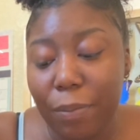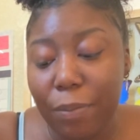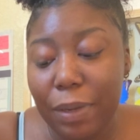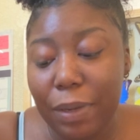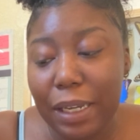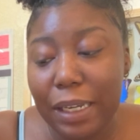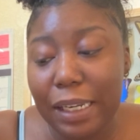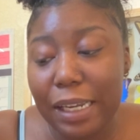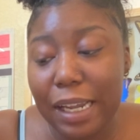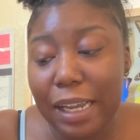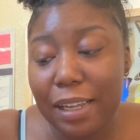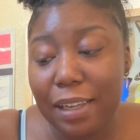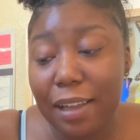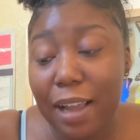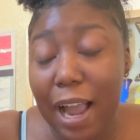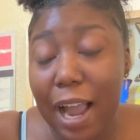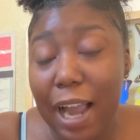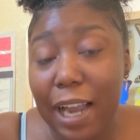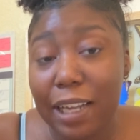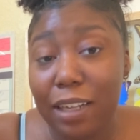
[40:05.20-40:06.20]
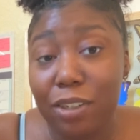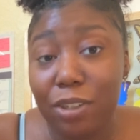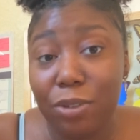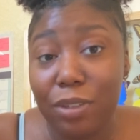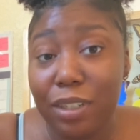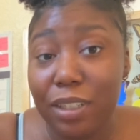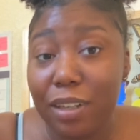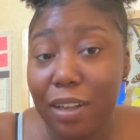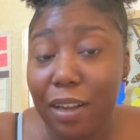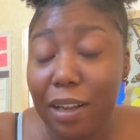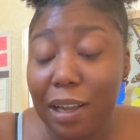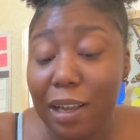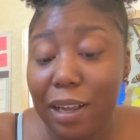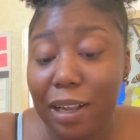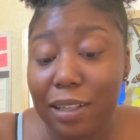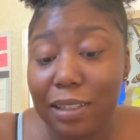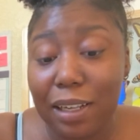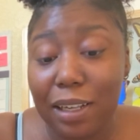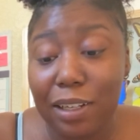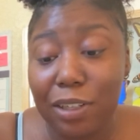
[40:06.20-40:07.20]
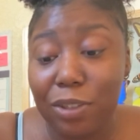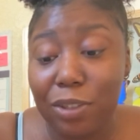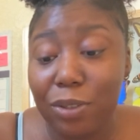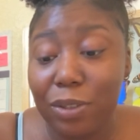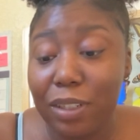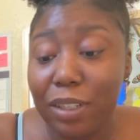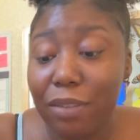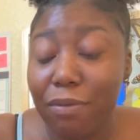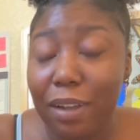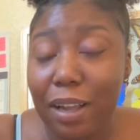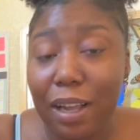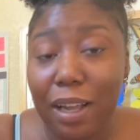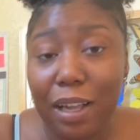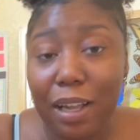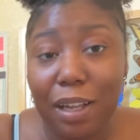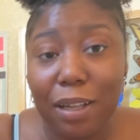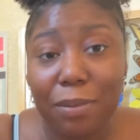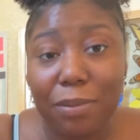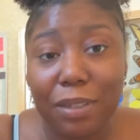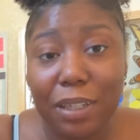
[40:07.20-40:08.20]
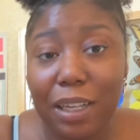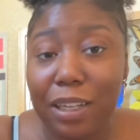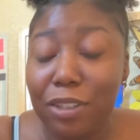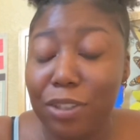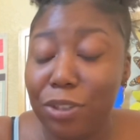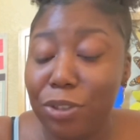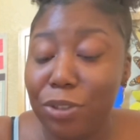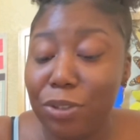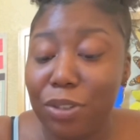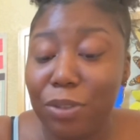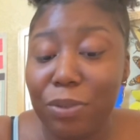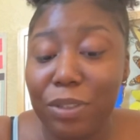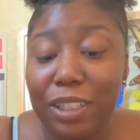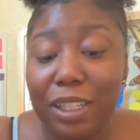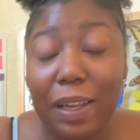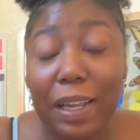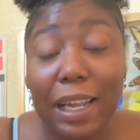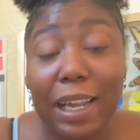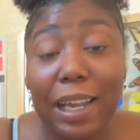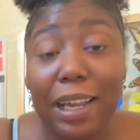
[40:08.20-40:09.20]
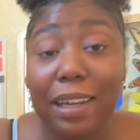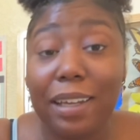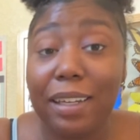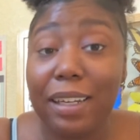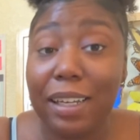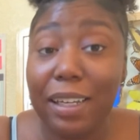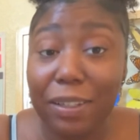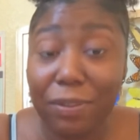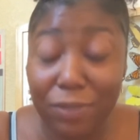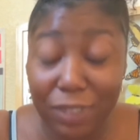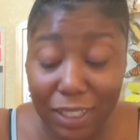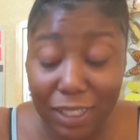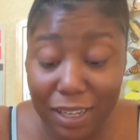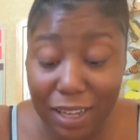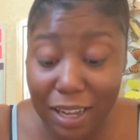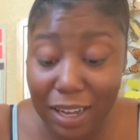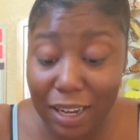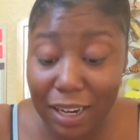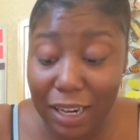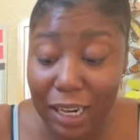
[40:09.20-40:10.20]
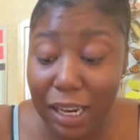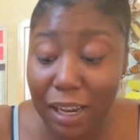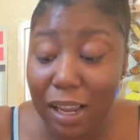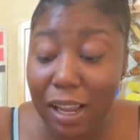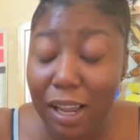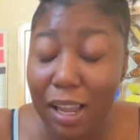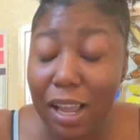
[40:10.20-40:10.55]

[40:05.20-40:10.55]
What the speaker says: But yeah, I enjoyed y'all guys. I enjoyed the vibes. I enjoyed what y'all had to give today.